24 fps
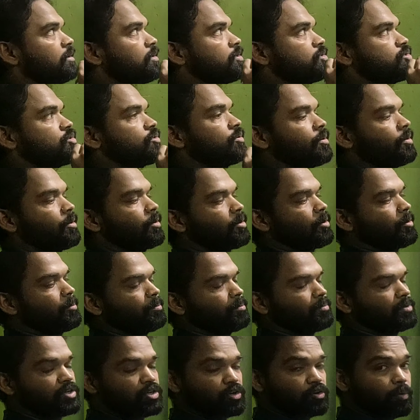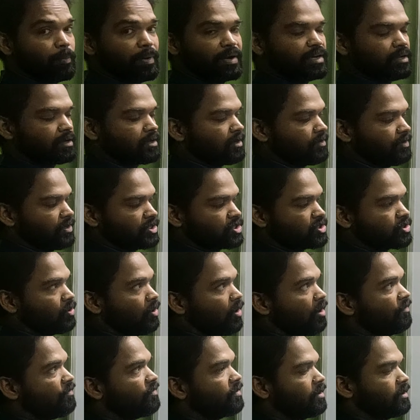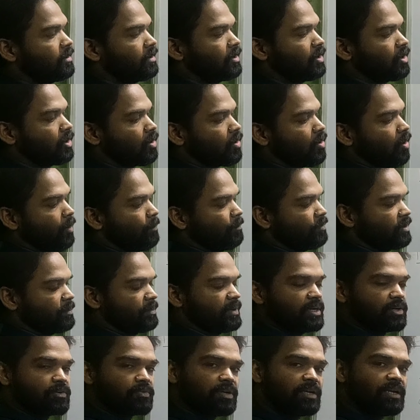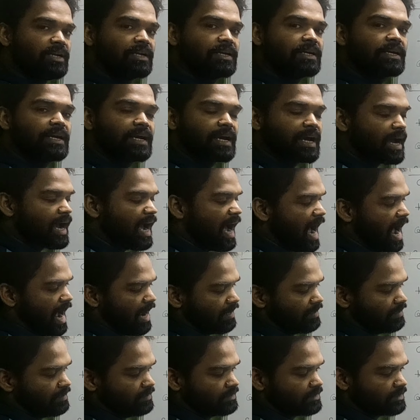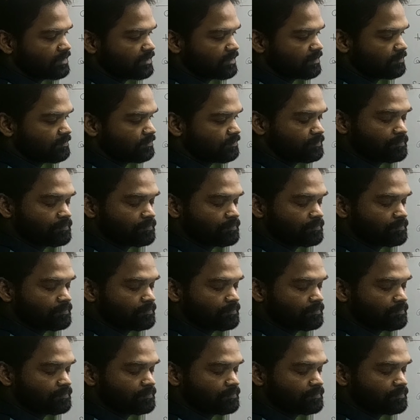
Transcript: trigonometrical ratio of complementary angles.